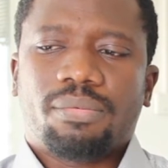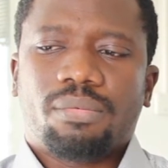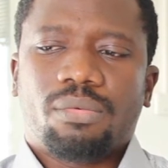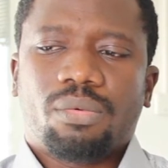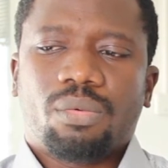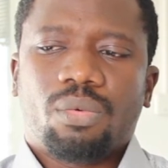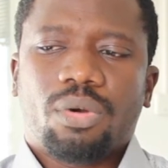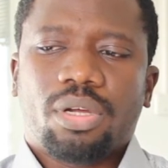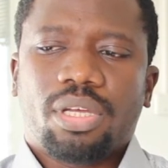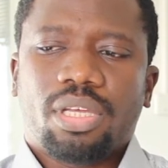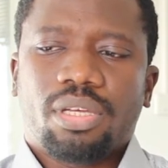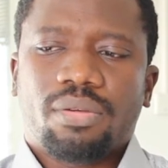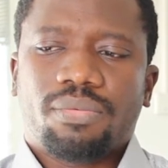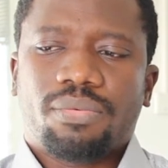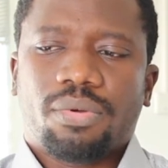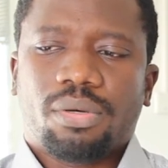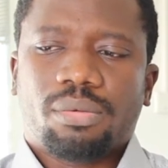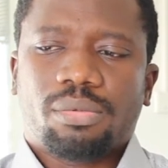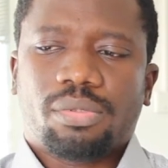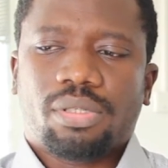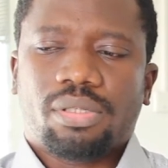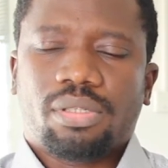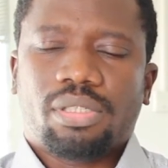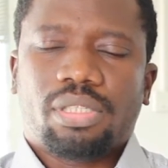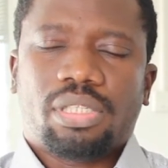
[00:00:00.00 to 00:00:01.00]
working for
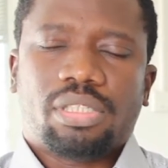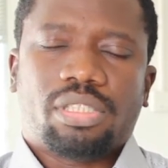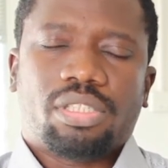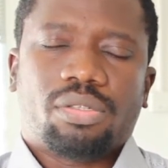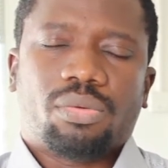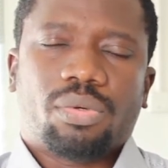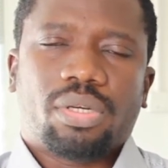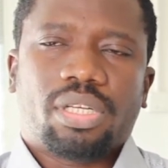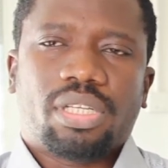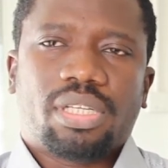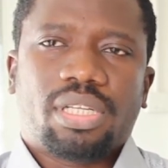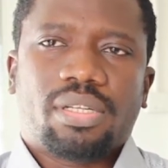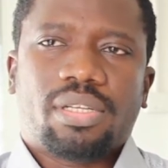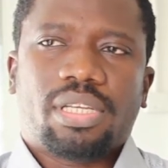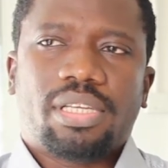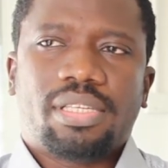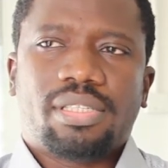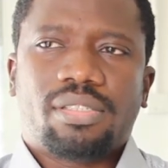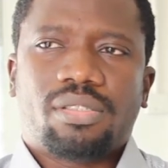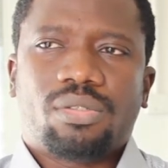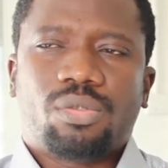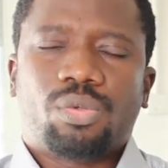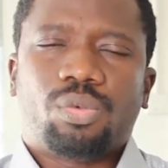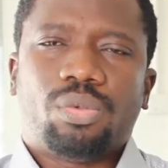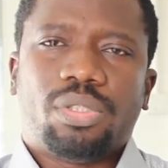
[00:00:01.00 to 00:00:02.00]
instance in engineering
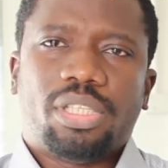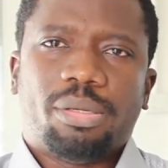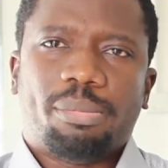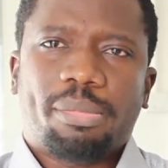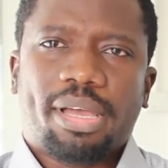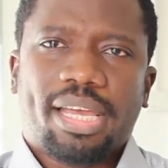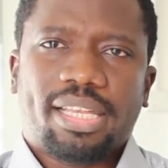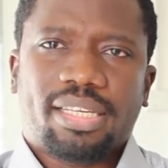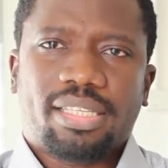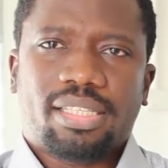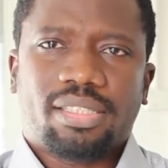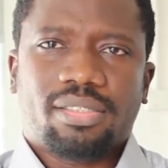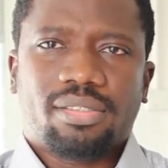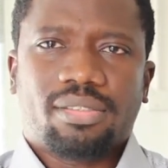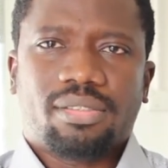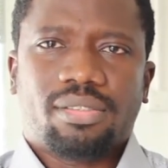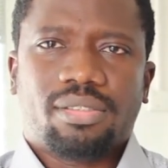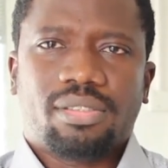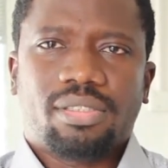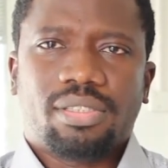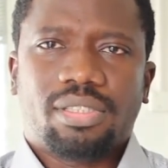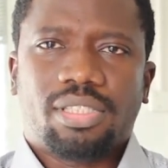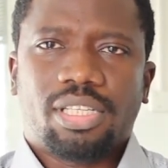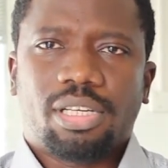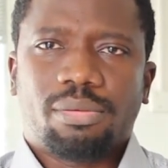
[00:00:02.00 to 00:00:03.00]
is too demanding
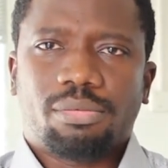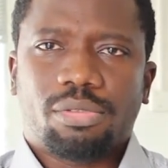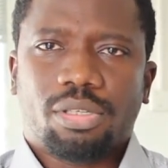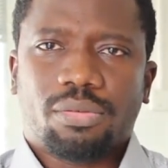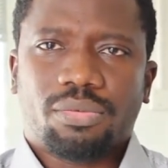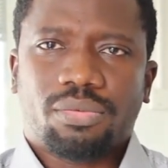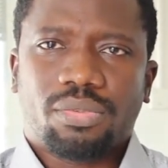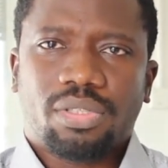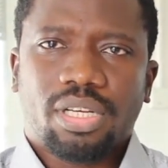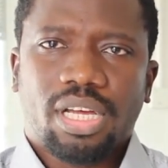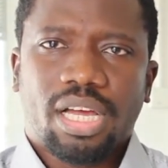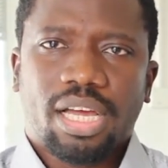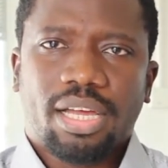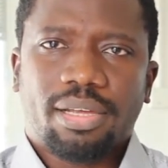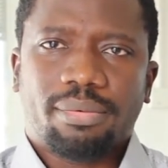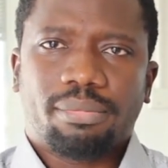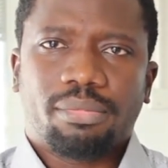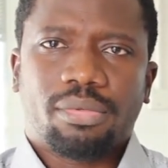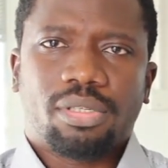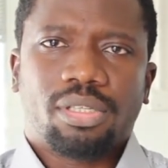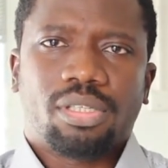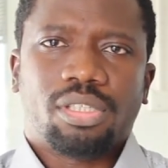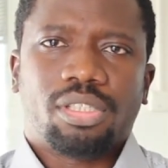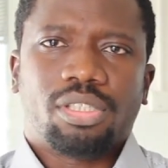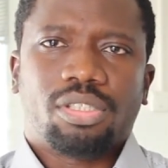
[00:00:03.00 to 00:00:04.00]
in terms of time,
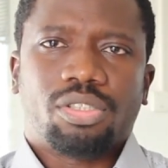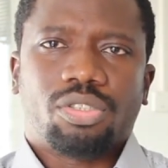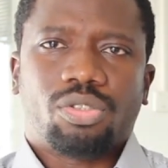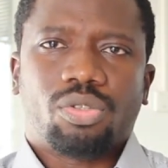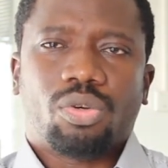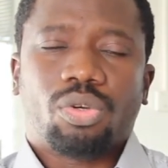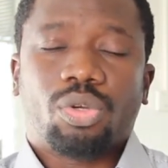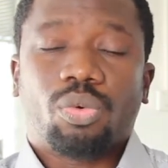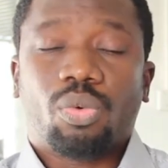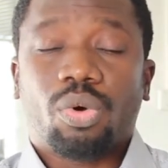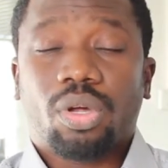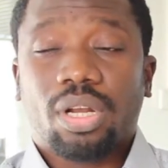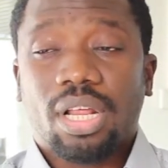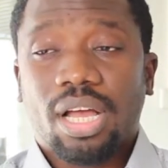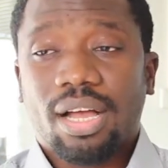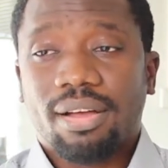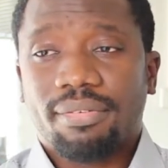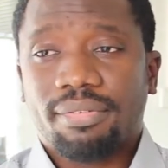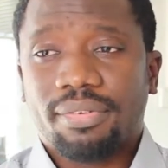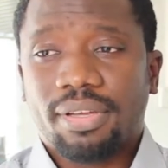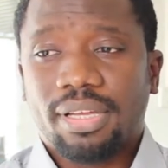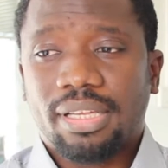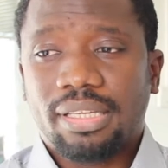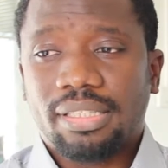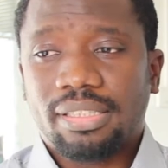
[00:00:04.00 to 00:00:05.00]
so you won't
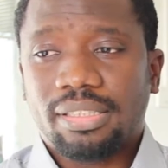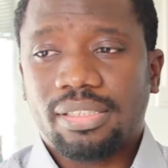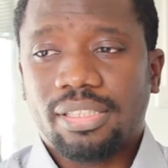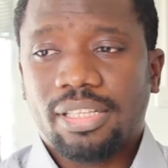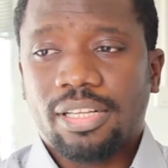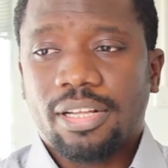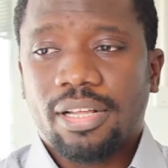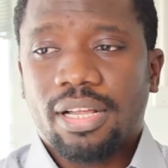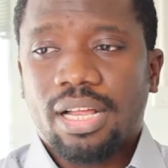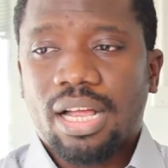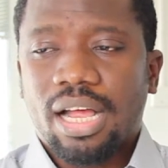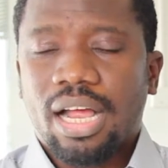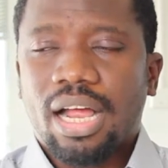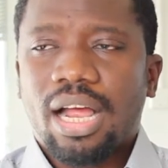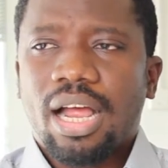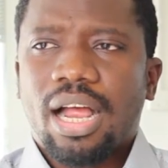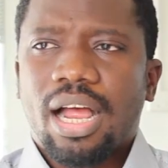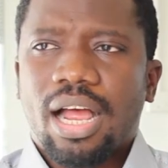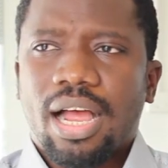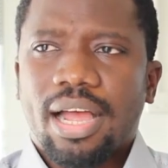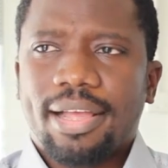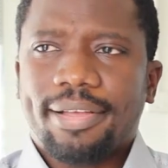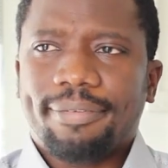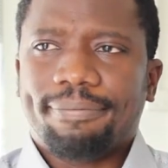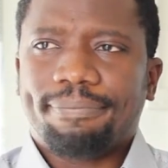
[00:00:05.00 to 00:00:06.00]
have any.
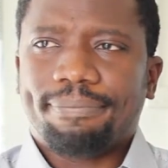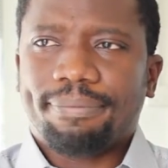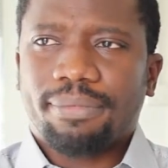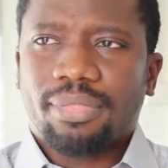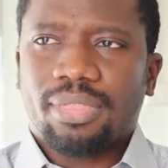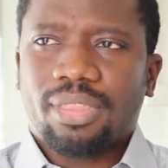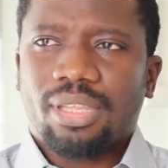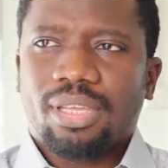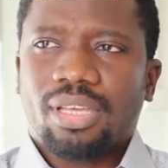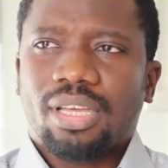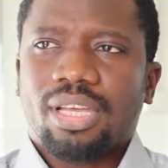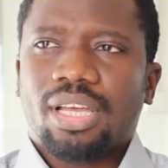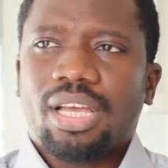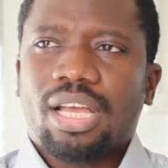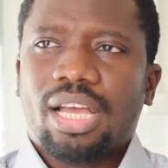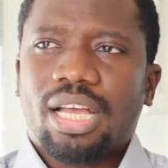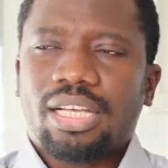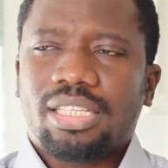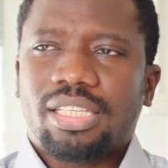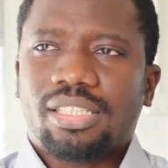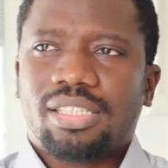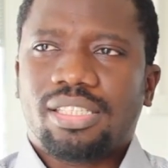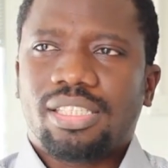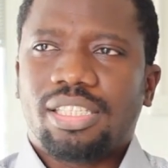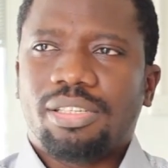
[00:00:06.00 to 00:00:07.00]
I
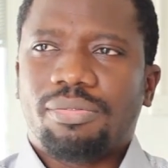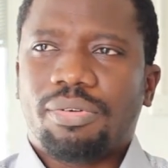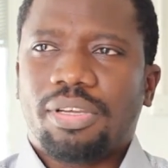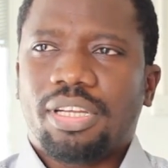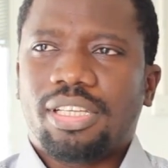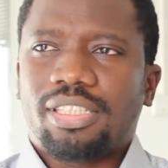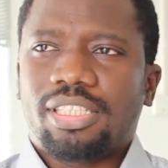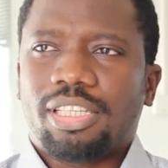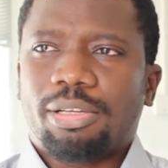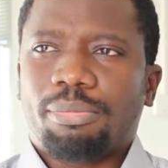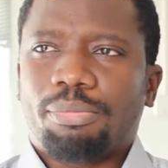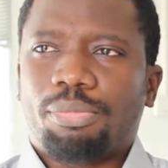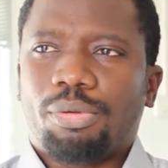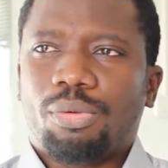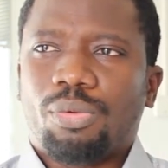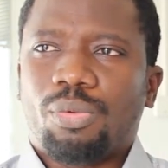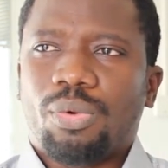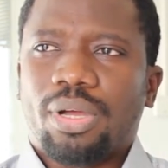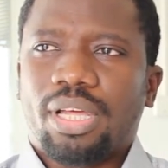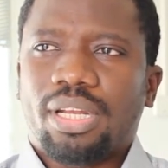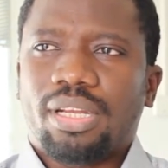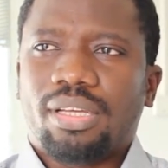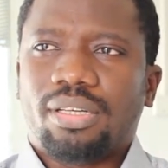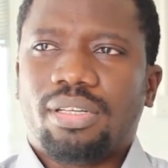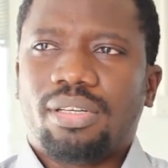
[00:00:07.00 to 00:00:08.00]
just give an example
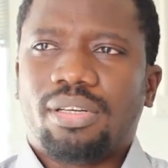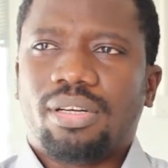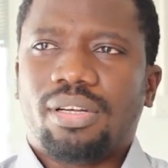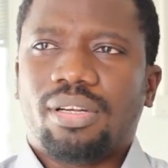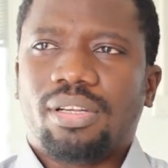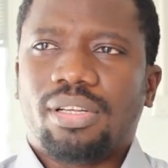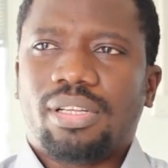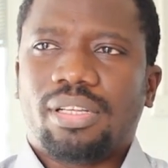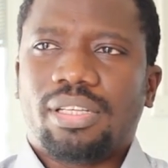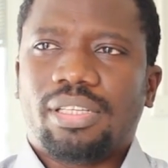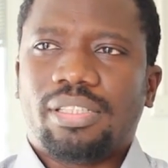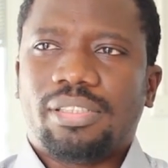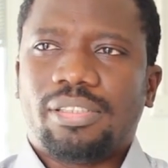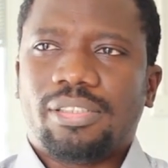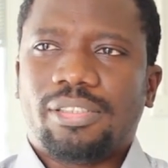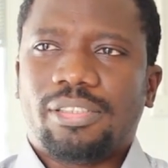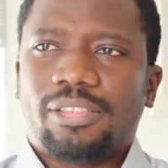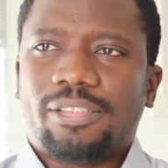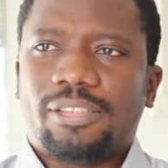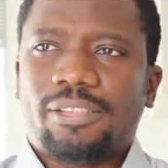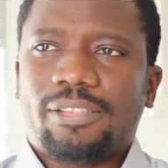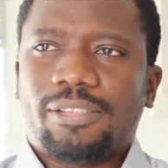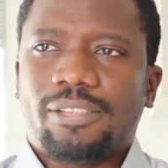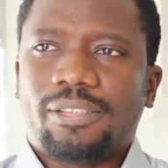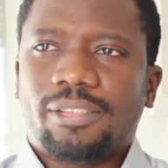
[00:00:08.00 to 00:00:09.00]
when a girl
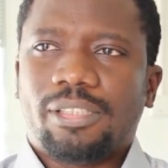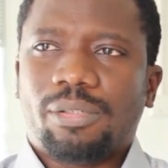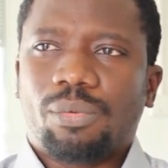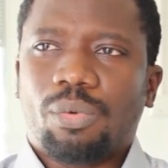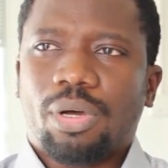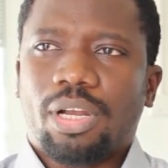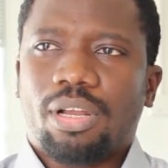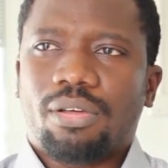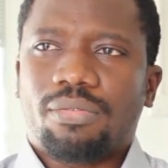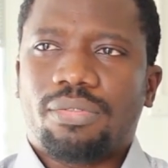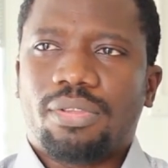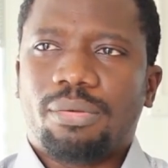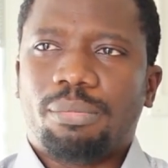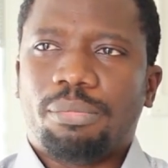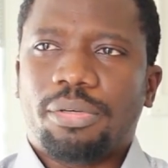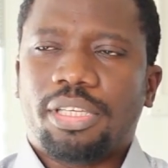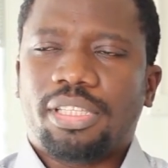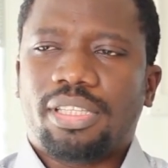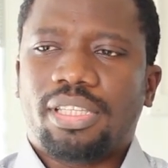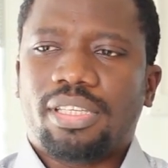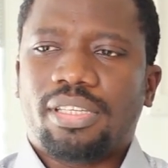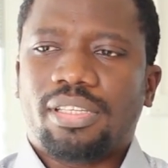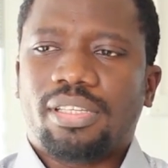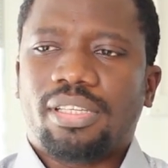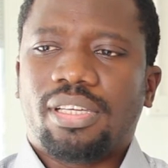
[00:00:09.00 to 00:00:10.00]
in one of the
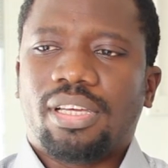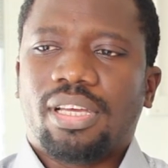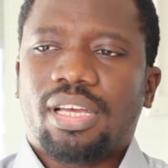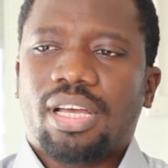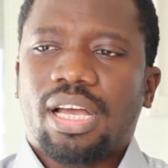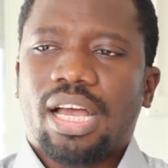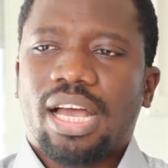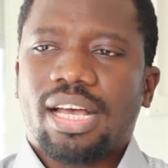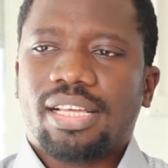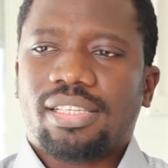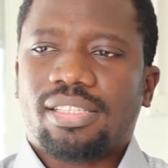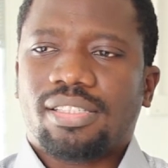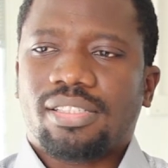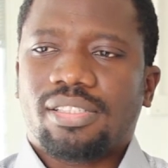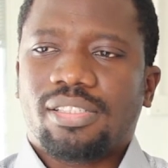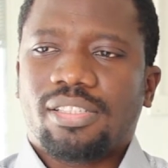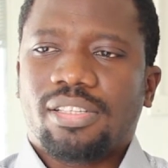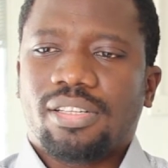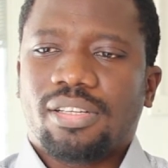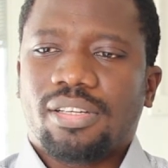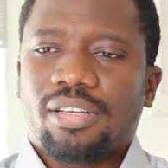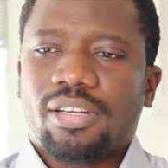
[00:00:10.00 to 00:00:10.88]
meeting asks